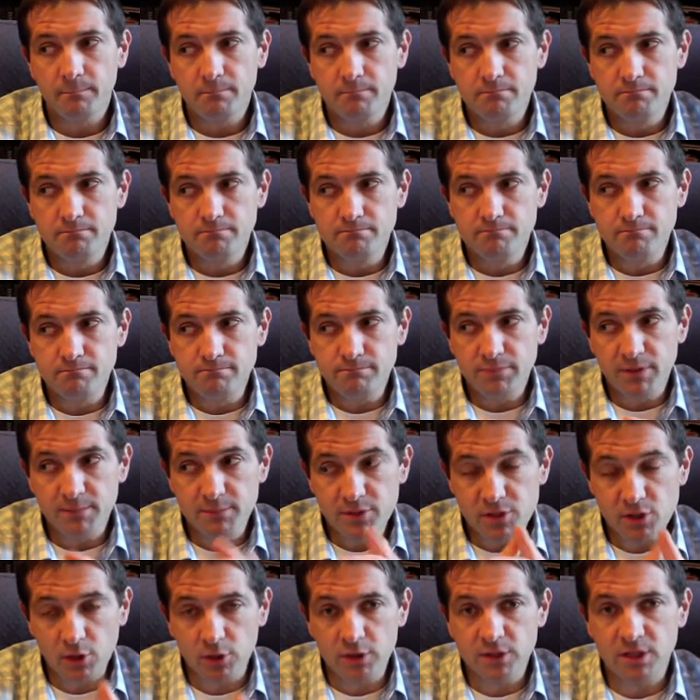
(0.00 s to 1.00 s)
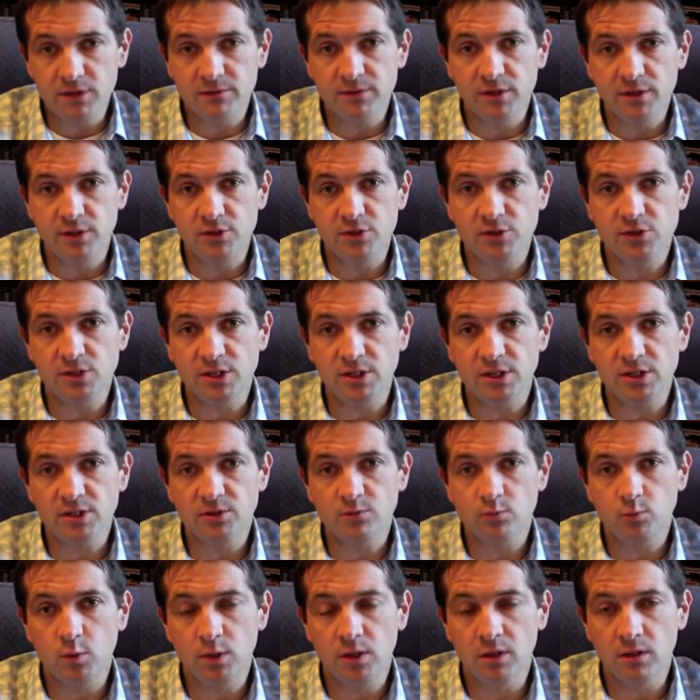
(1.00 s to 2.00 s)
The majority of those
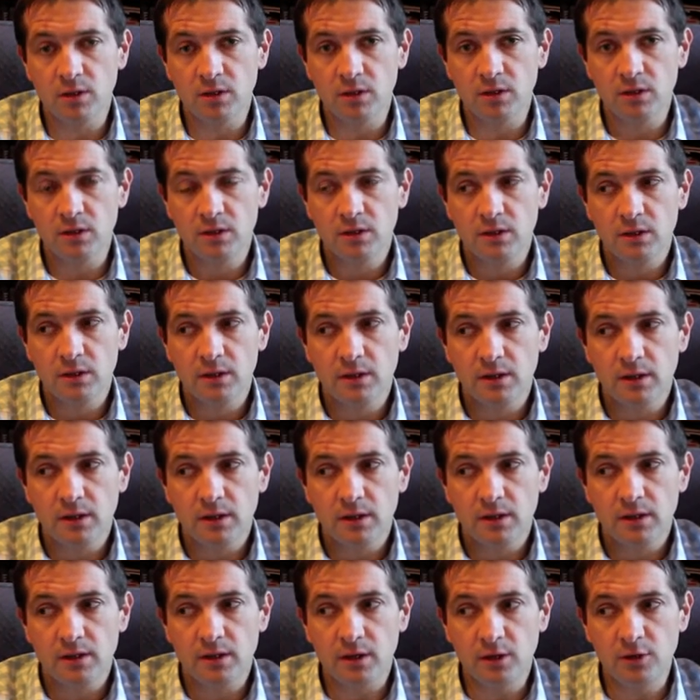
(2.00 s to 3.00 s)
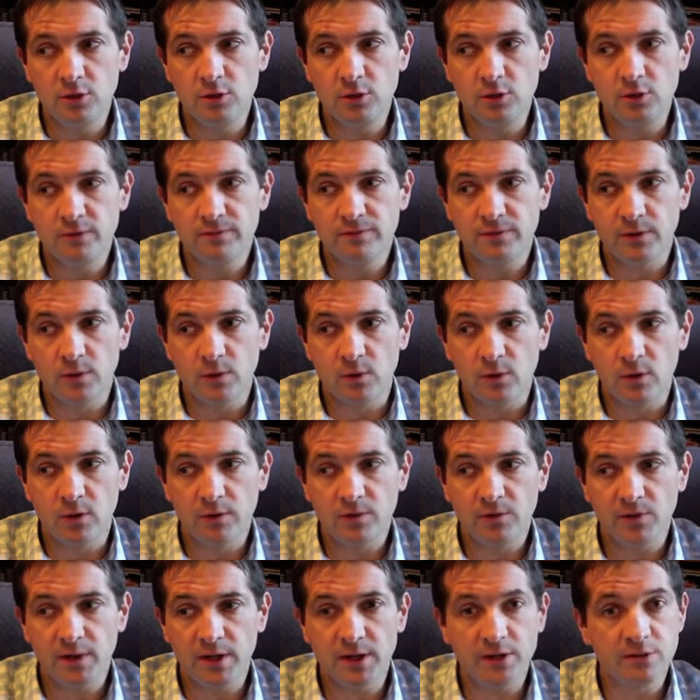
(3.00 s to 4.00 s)
genes will code for
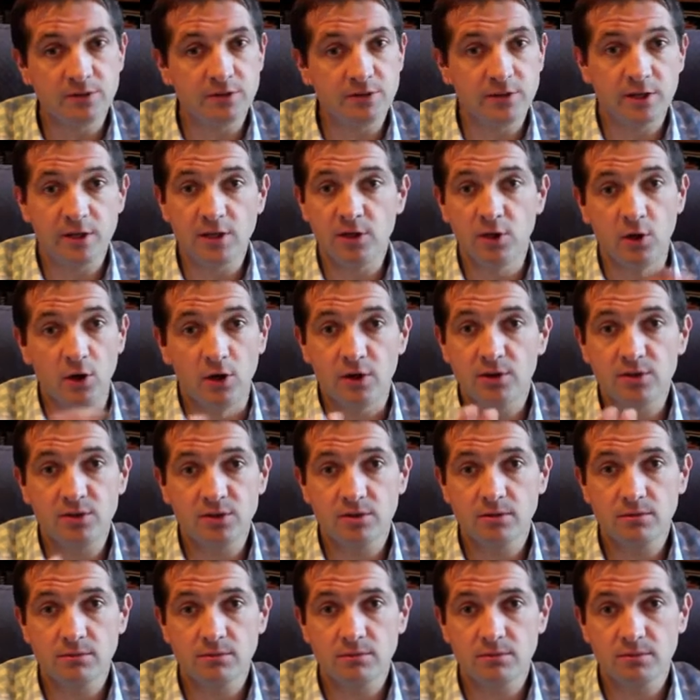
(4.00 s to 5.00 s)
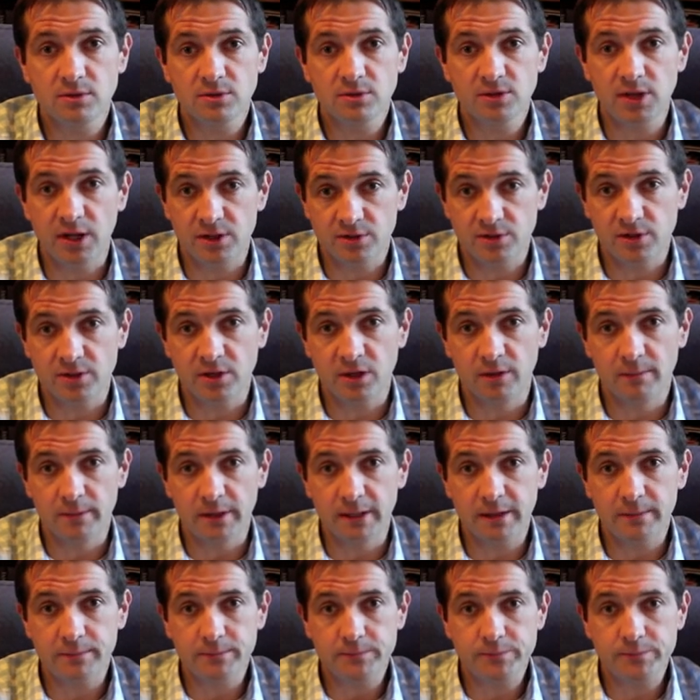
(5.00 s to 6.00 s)
things that are not sex determining.